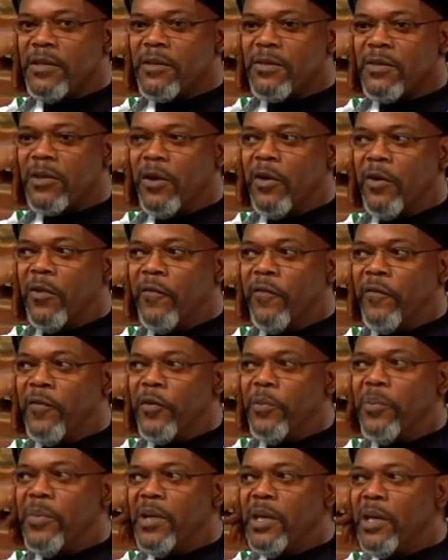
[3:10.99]
So
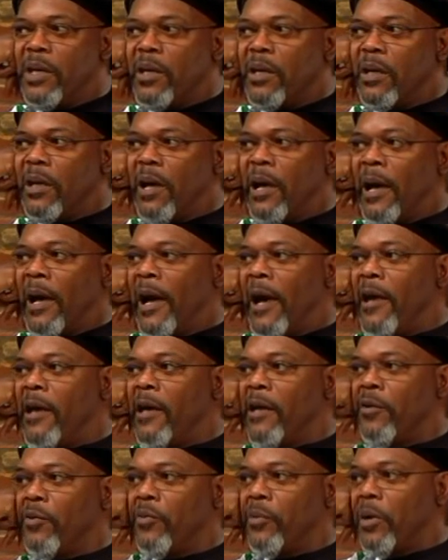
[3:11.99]
for me, I
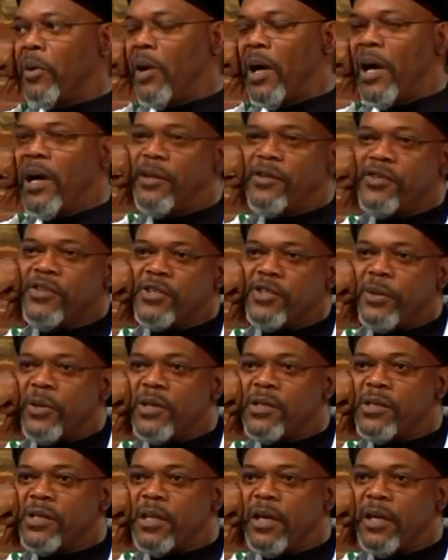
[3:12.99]
had a real honest
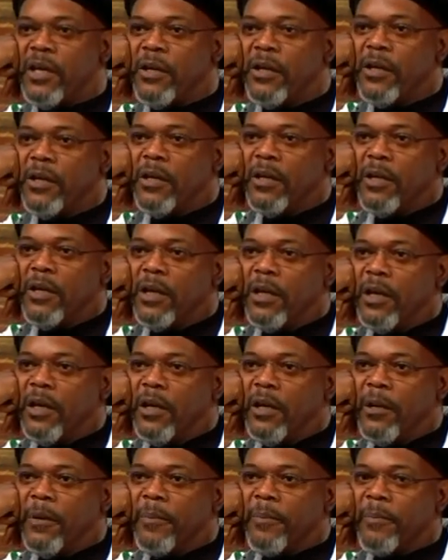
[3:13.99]
choice there.
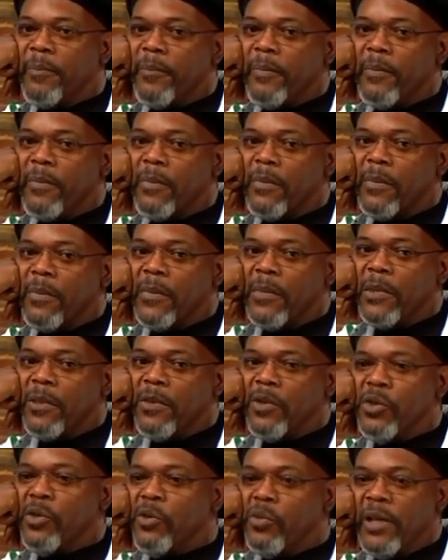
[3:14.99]

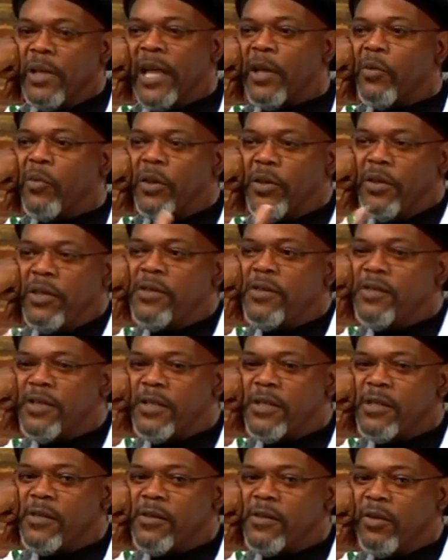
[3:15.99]
Do you like what this
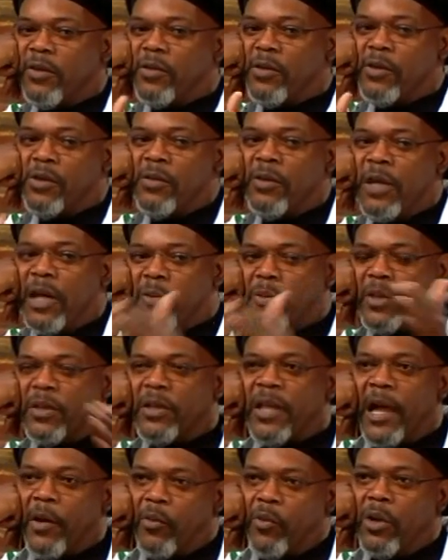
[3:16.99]
is, or do you like
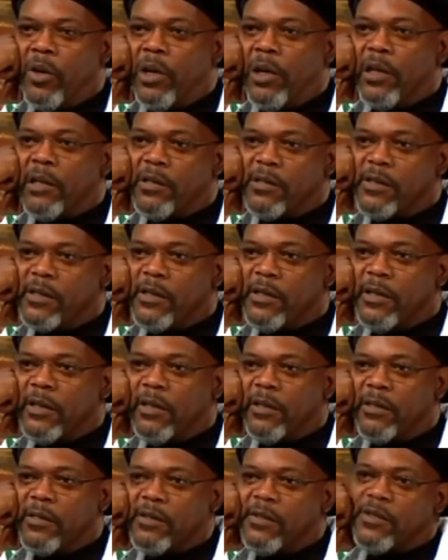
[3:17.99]
what that was?
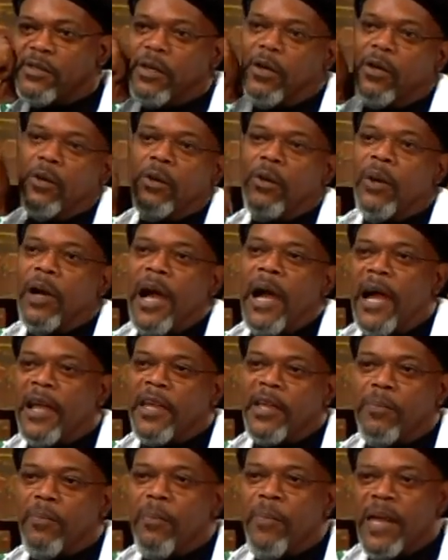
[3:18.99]
So I
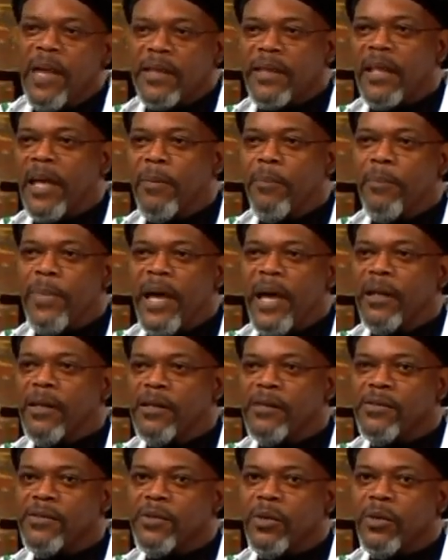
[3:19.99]
can make that balance.